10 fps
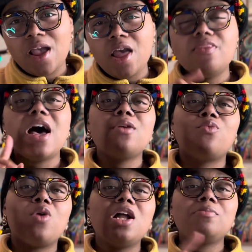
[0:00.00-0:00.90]
That
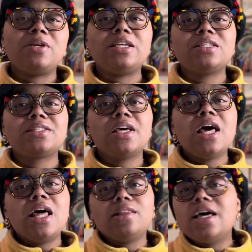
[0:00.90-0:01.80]
one piece
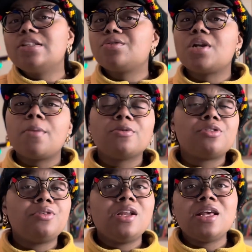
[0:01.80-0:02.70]
led to an
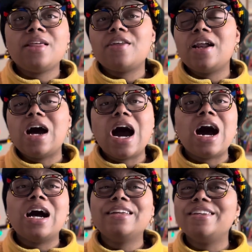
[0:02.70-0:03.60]
opportunity that
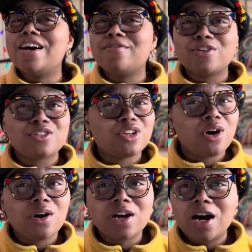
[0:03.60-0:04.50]
I never
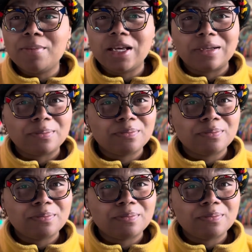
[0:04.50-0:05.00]
saw coming.